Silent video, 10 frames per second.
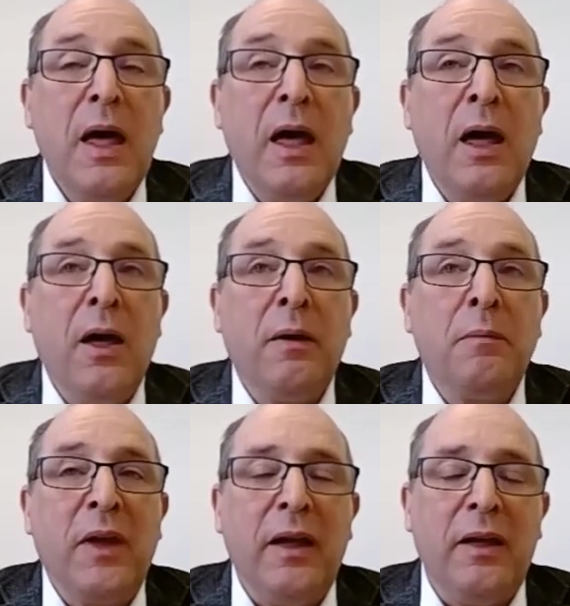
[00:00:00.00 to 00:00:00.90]

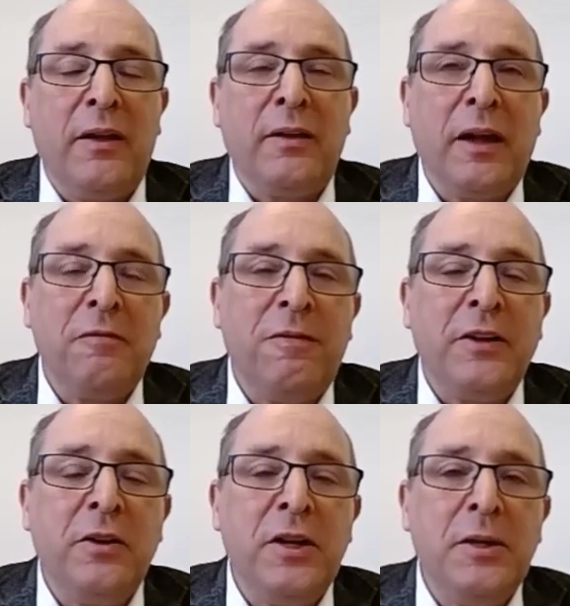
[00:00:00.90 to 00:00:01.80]
And
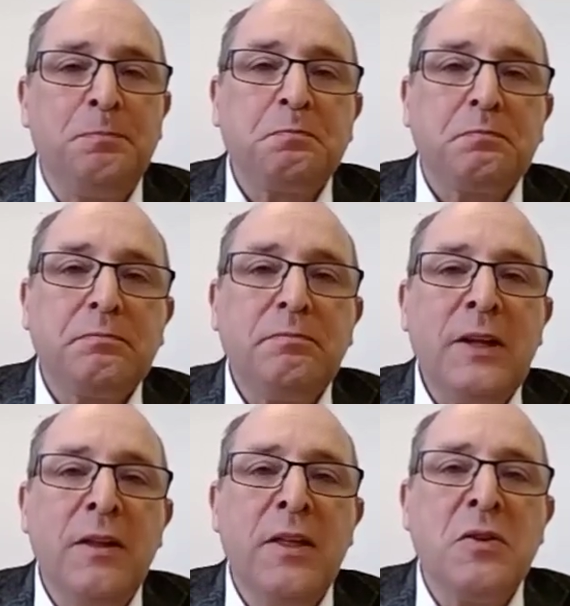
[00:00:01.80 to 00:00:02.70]
finally,
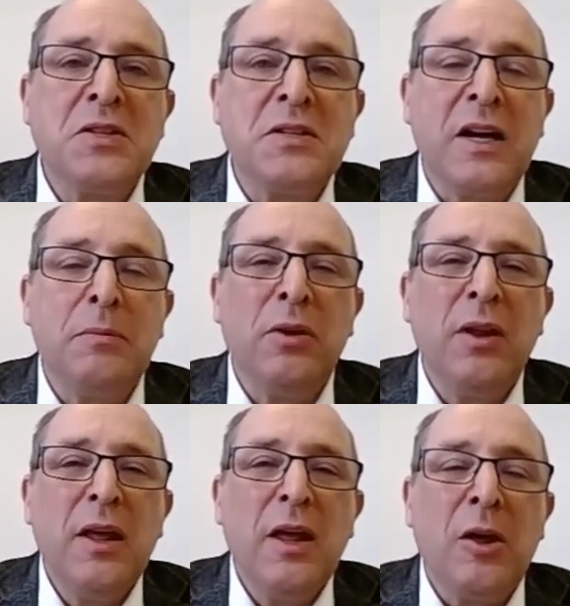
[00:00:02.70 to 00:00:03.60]
there is a
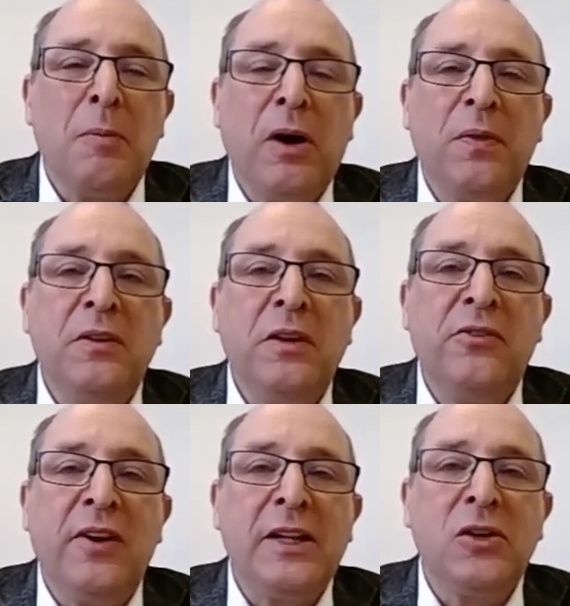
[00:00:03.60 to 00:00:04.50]
table about the
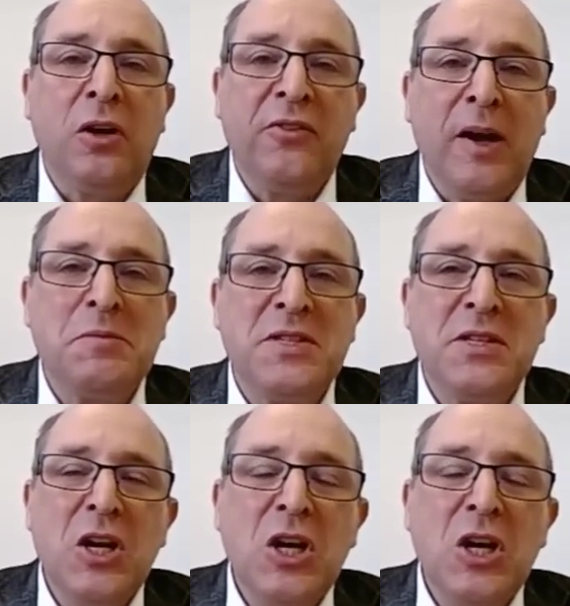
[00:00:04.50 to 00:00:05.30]
design concepts.